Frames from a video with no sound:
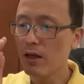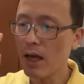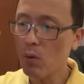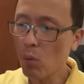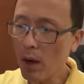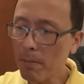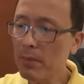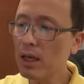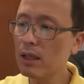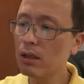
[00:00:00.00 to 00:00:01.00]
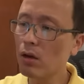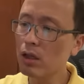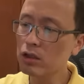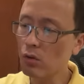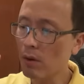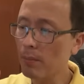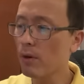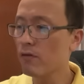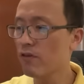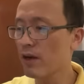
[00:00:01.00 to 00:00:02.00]
At $1 million or
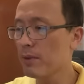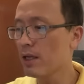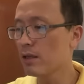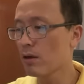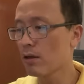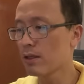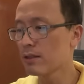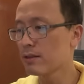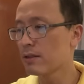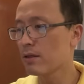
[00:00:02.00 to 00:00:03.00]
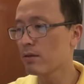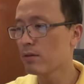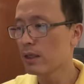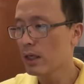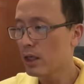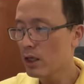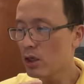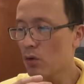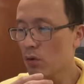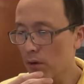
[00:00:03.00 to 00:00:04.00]
$1.5 million,
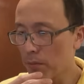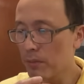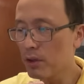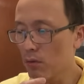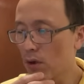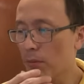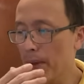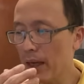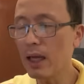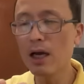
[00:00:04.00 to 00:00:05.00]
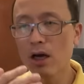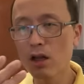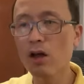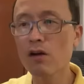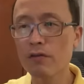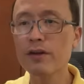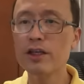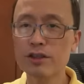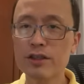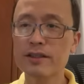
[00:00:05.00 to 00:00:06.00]
you will pay a lot of
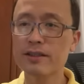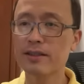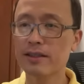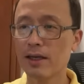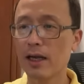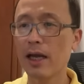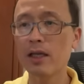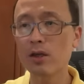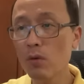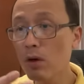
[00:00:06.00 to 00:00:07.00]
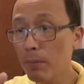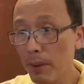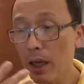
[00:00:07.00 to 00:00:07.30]
interest, and you will